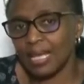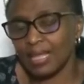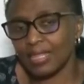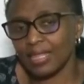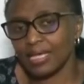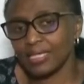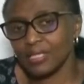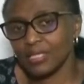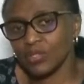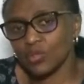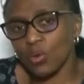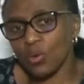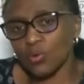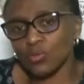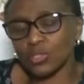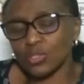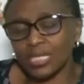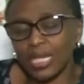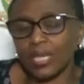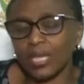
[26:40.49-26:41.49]
That is
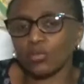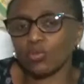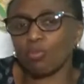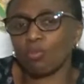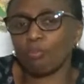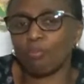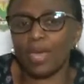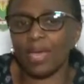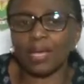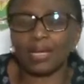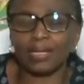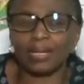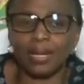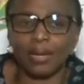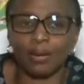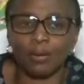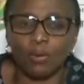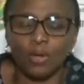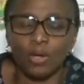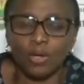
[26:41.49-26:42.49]
going to take you back
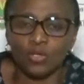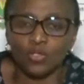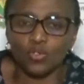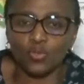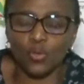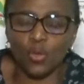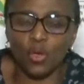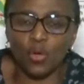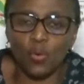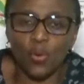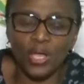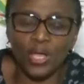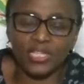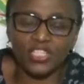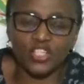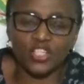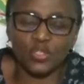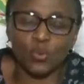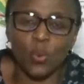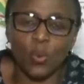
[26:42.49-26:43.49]
now to your
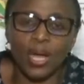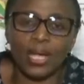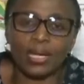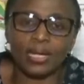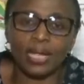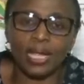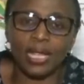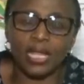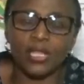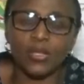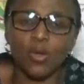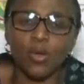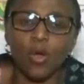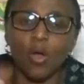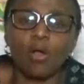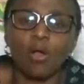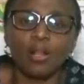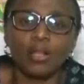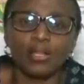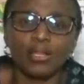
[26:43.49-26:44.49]
question 1 in
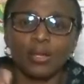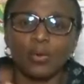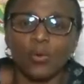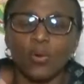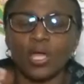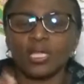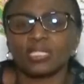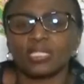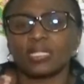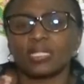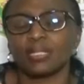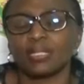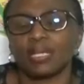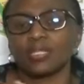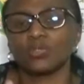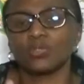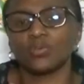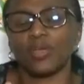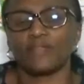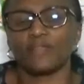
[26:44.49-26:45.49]
all the questions
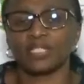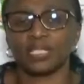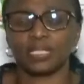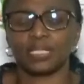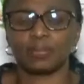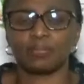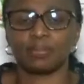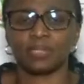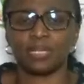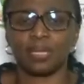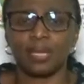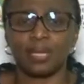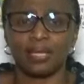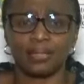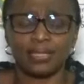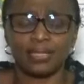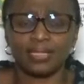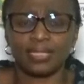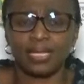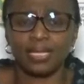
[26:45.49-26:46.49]
that we have skipped.
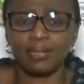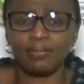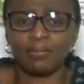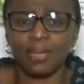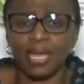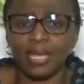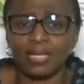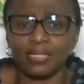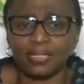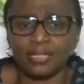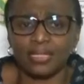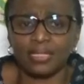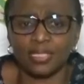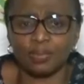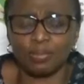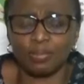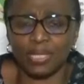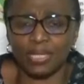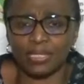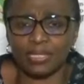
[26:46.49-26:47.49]
The same as in
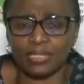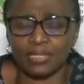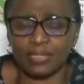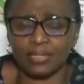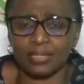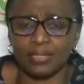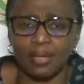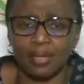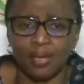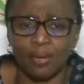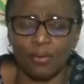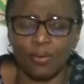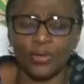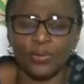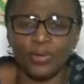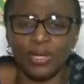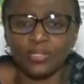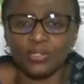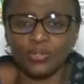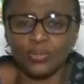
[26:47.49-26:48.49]
spreadsheet.
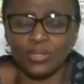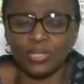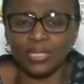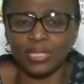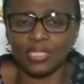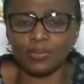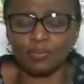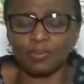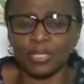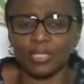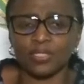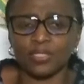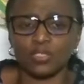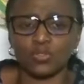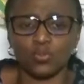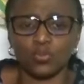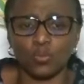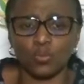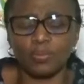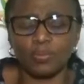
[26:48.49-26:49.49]
When you're doing the
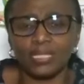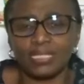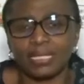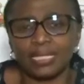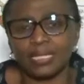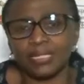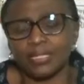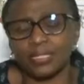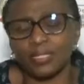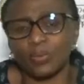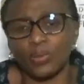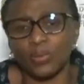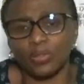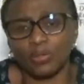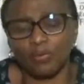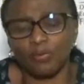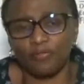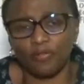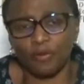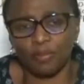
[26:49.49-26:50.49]
spreadsheet, we'll be starting
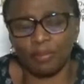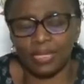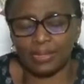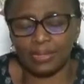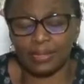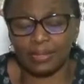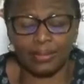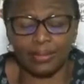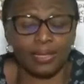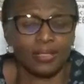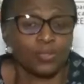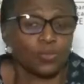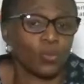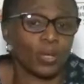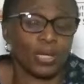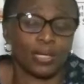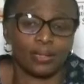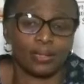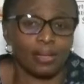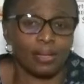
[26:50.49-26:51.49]
with your formatting. That
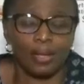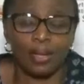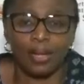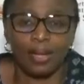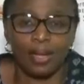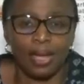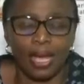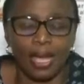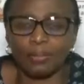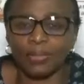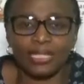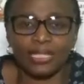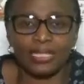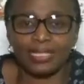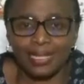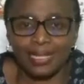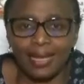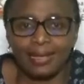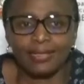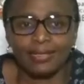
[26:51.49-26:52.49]
one, I mean,
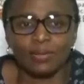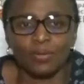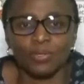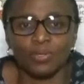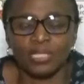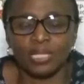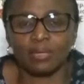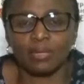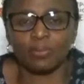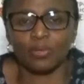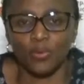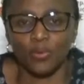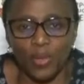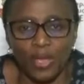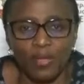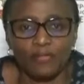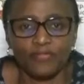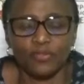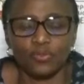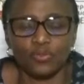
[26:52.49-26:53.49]
it's non-negotiable. We
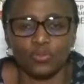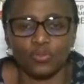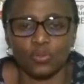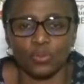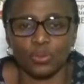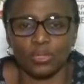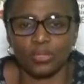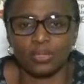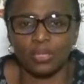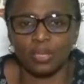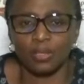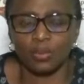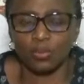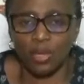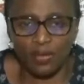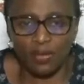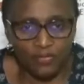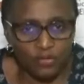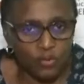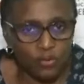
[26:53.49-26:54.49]
have to do it.
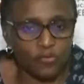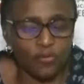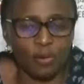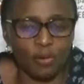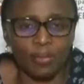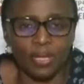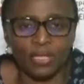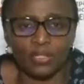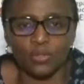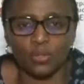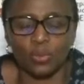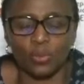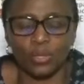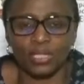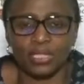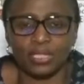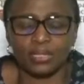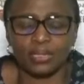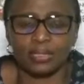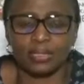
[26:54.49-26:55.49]
We have to format your
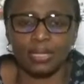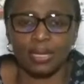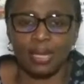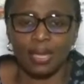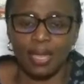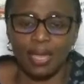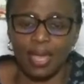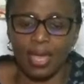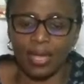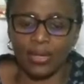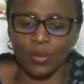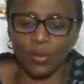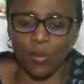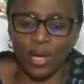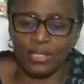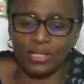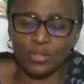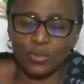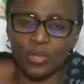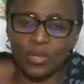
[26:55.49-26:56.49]
worksheet. And
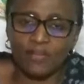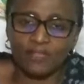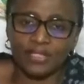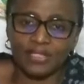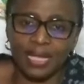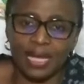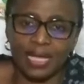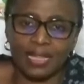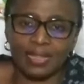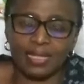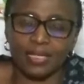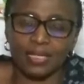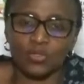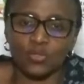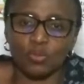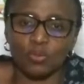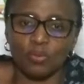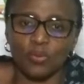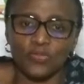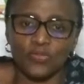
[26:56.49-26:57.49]
once we have done
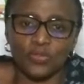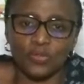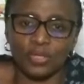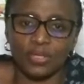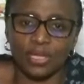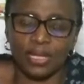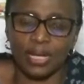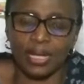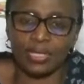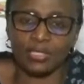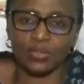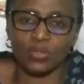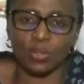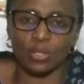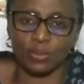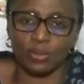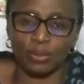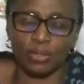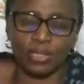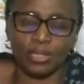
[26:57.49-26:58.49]
that, you move to the next
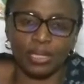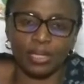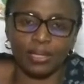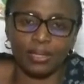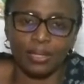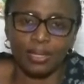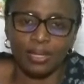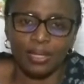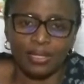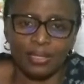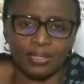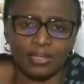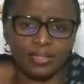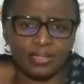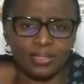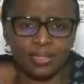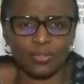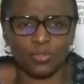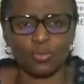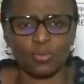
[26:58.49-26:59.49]
one. Okay, this
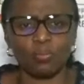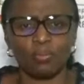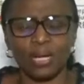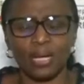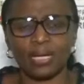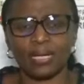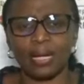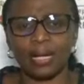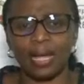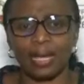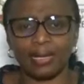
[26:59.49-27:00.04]
is a 2 mark.